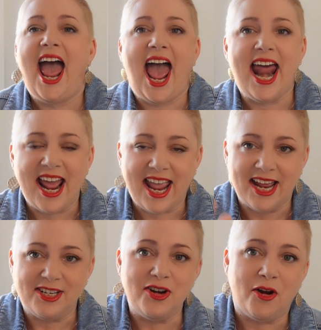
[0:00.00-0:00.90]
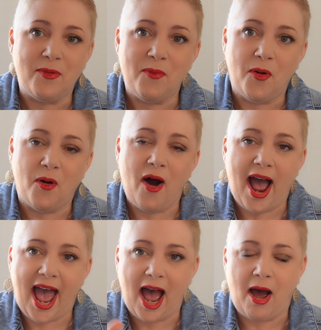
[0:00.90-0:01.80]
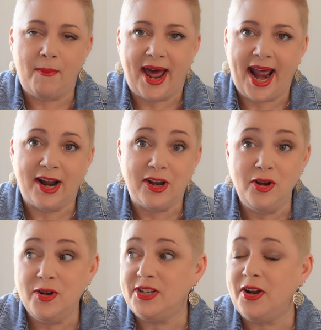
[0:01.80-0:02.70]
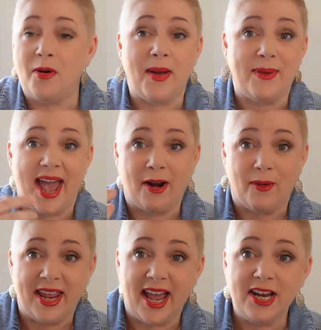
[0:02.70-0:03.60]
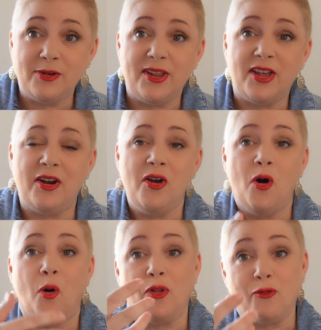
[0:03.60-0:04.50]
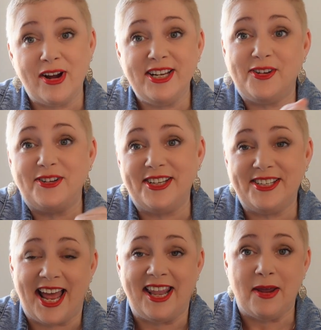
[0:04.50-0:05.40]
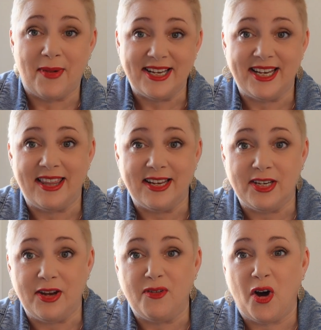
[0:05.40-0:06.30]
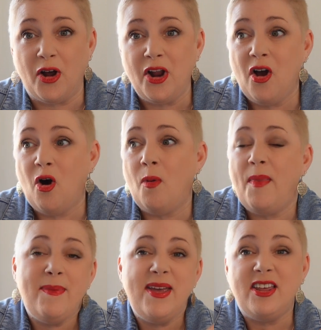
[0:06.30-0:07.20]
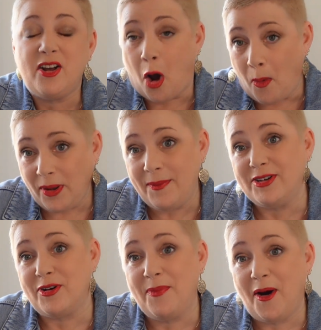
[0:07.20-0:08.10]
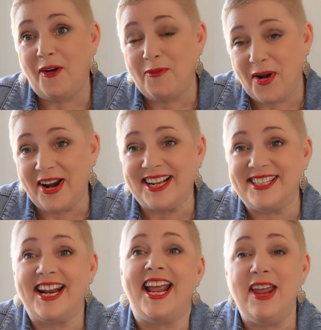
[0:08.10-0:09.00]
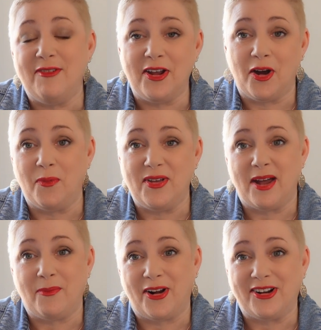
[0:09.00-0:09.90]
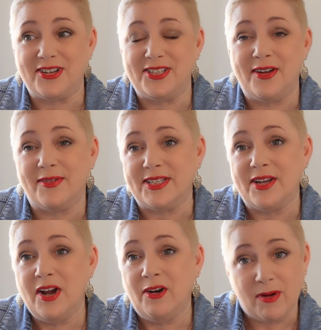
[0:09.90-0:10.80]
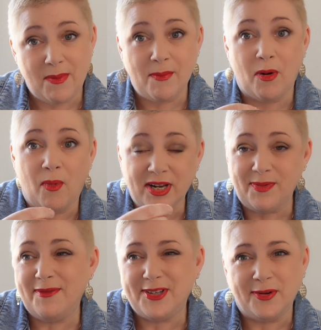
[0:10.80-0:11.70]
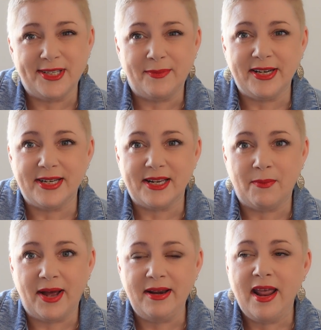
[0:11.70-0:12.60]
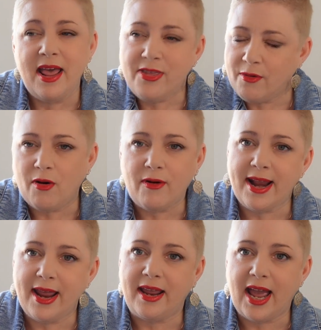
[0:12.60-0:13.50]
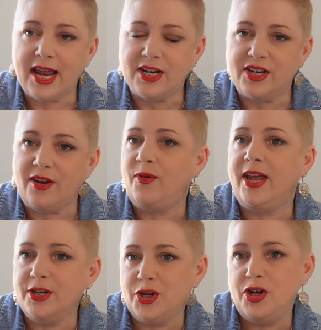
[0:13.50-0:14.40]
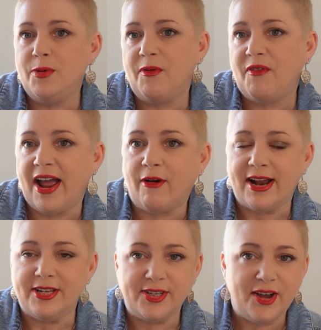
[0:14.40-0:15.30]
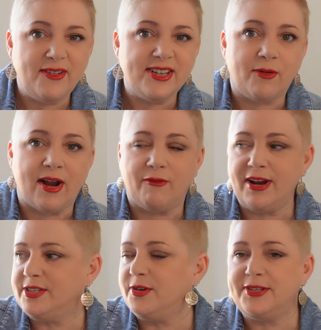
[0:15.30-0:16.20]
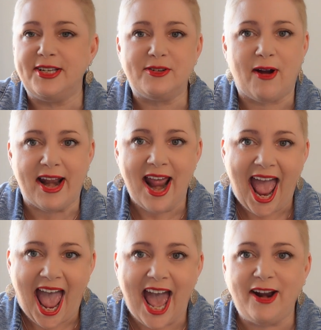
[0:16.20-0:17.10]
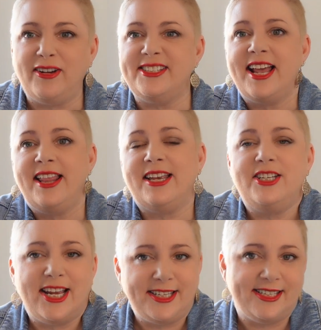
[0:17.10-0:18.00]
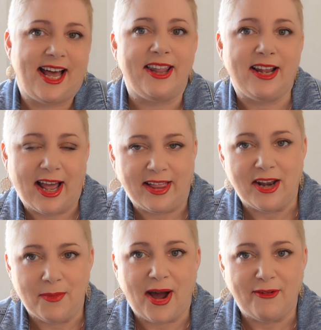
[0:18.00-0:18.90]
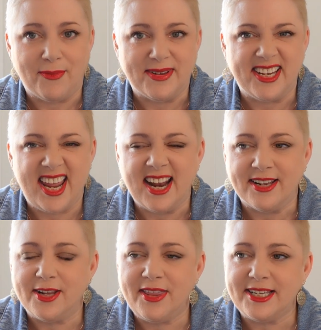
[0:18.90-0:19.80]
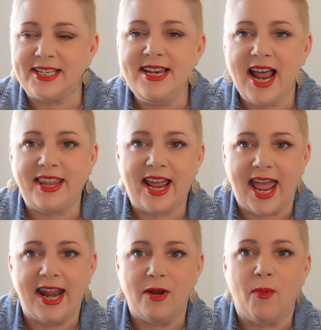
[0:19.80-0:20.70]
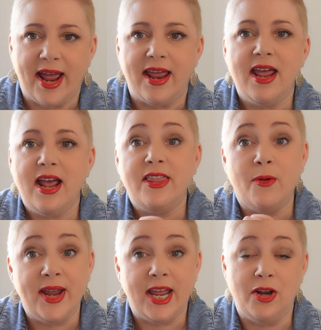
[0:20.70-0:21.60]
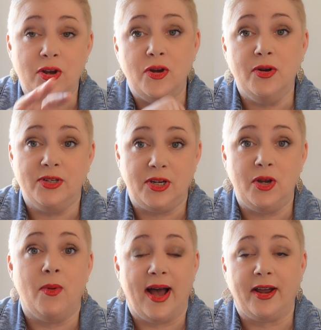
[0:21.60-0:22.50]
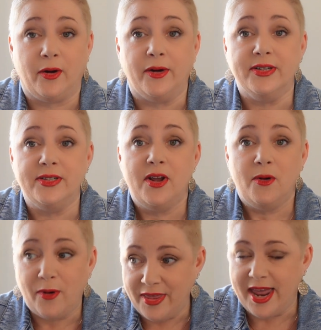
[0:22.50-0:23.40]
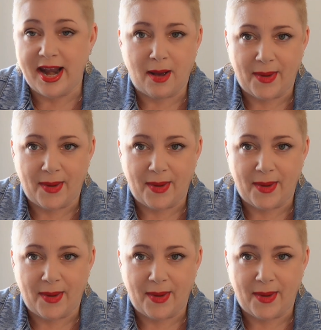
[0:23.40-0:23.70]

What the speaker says: and get to know more about how to use it, or maybe how to engage with it, or the resources and the amazing things that you've got, or maybe the complementary products that even go with that product or service. Remember, once we've sold something to someone, they're already engaged. If we continue to provide great service, great resources, great add-ons, then chances are they're likely to buy from us again. So that's another handy way that we can use QR codes within our